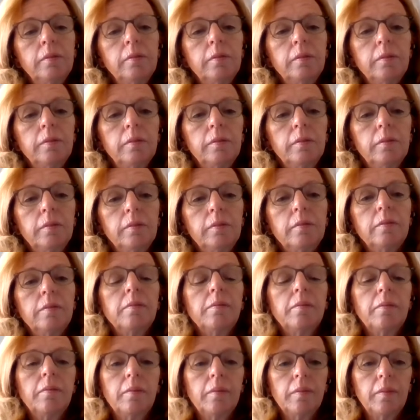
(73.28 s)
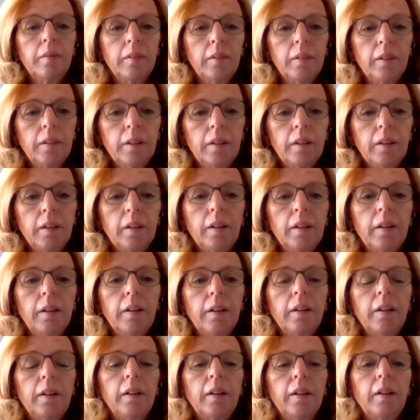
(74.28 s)

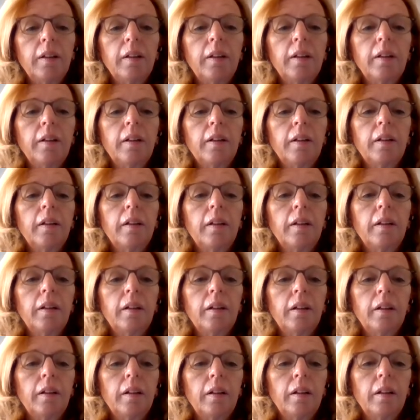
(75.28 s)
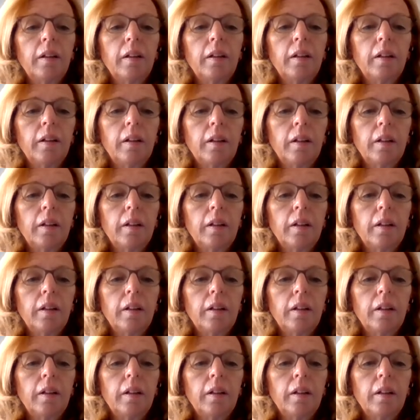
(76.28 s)
This person isn't speaking.